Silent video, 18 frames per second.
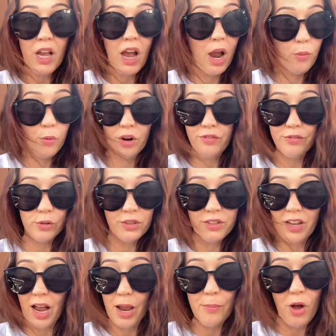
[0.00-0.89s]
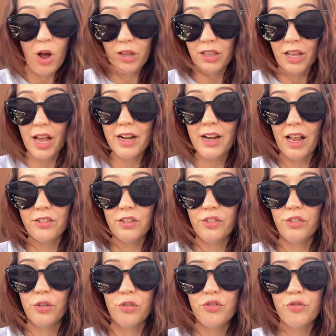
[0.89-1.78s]
I work full time online as a
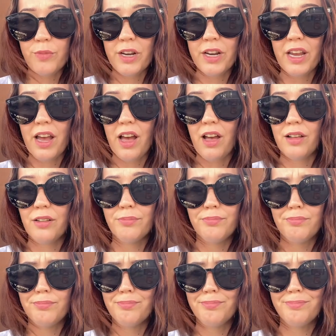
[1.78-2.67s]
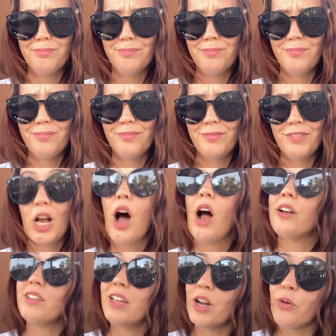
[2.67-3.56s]
social media
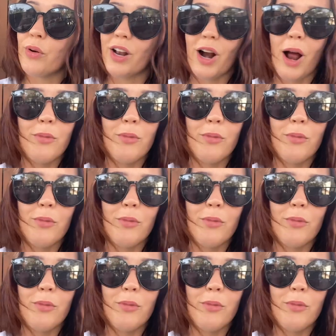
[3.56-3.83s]
content creator.